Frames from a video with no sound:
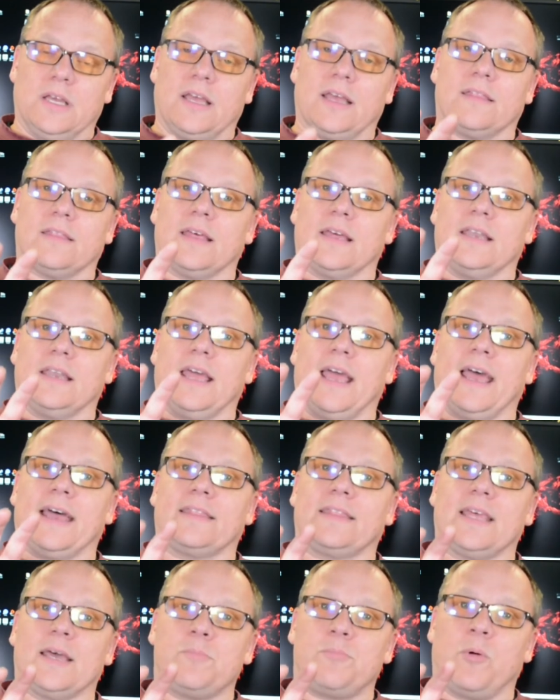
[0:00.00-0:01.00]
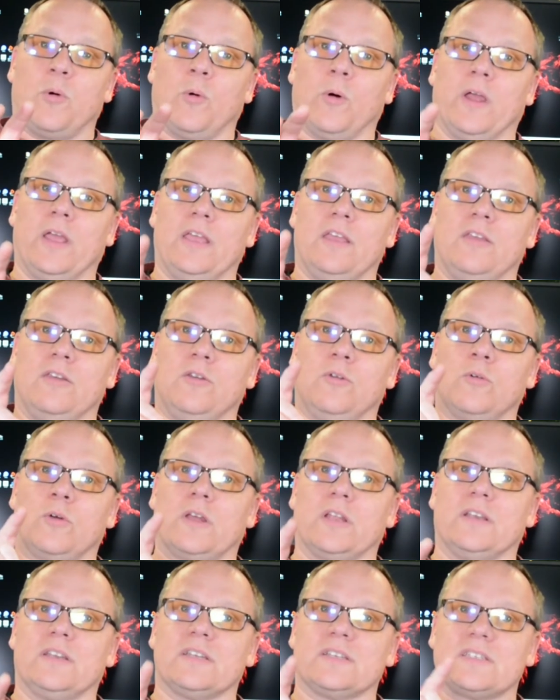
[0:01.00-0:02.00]
and then at that point you
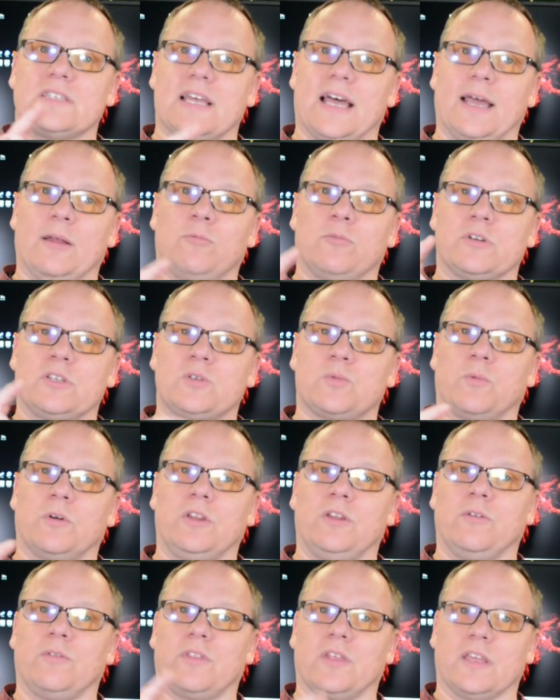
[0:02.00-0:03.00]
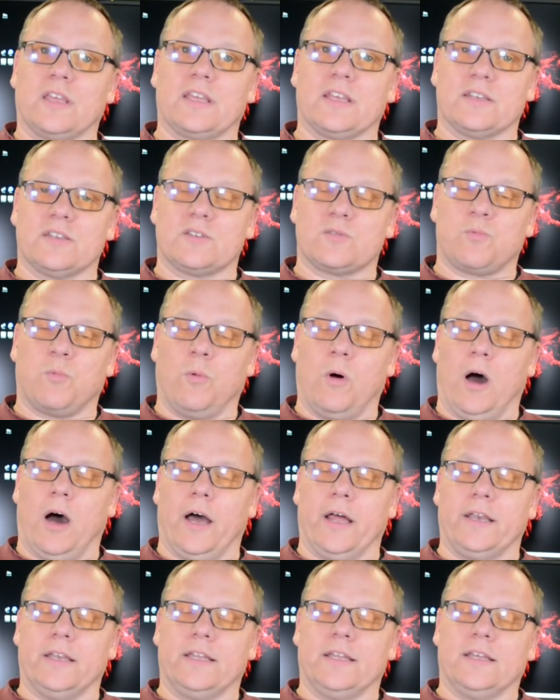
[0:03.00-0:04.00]
can decide which one you think is what.